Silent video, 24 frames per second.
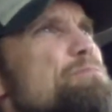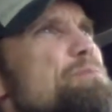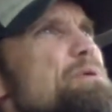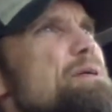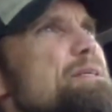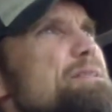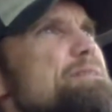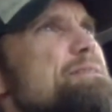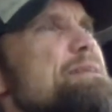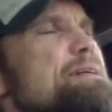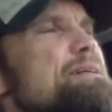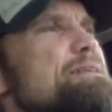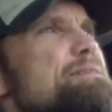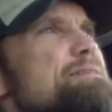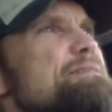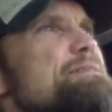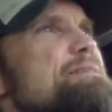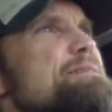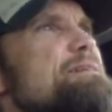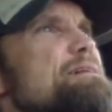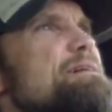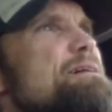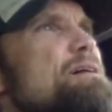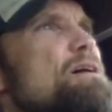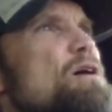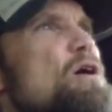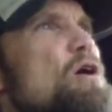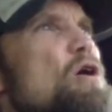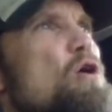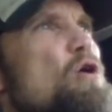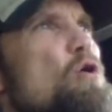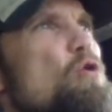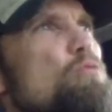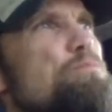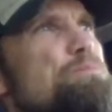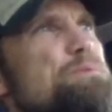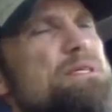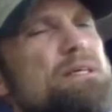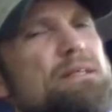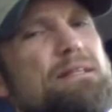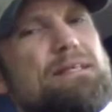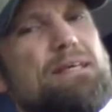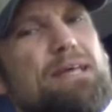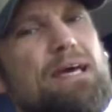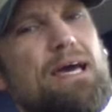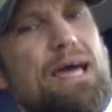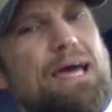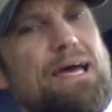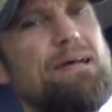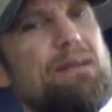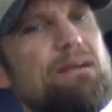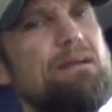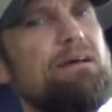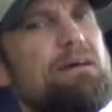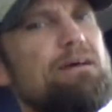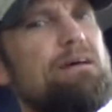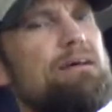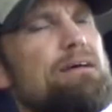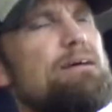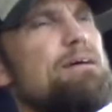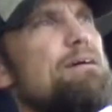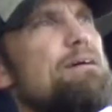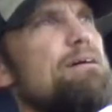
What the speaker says: but it says, hope to the end